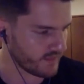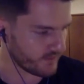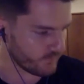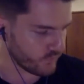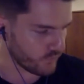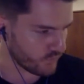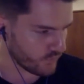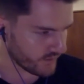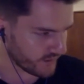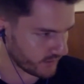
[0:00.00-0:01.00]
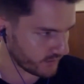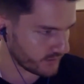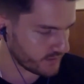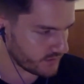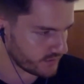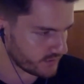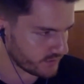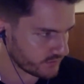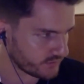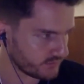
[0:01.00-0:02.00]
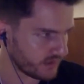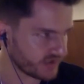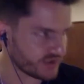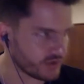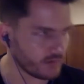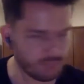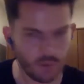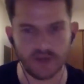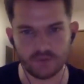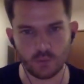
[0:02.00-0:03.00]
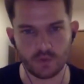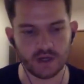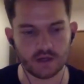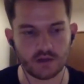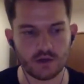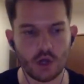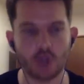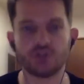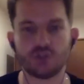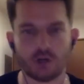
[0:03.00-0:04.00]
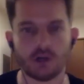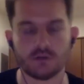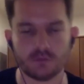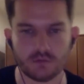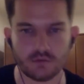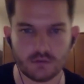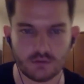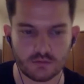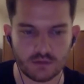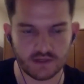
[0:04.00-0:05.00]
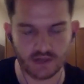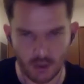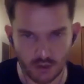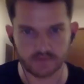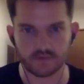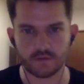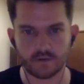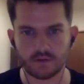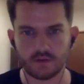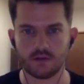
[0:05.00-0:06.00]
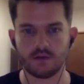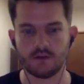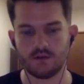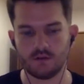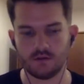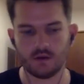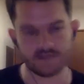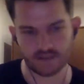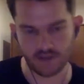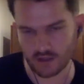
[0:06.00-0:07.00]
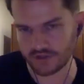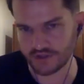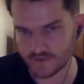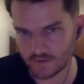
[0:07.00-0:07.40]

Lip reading: we're touching the point where culture and cult are technologies.